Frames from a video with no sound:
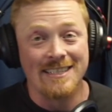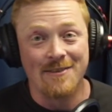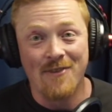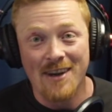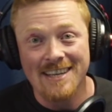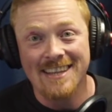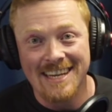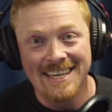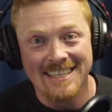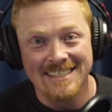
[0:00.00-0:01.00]
funny that
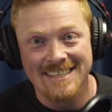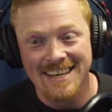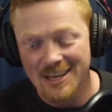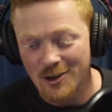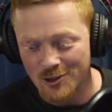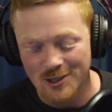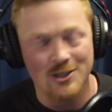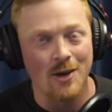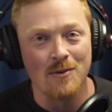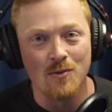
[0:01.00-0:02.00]
he has got to the
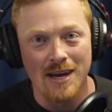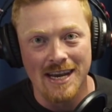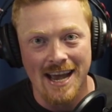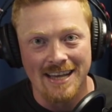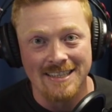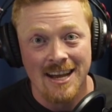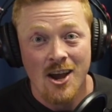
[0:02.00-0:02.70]
top the way he has.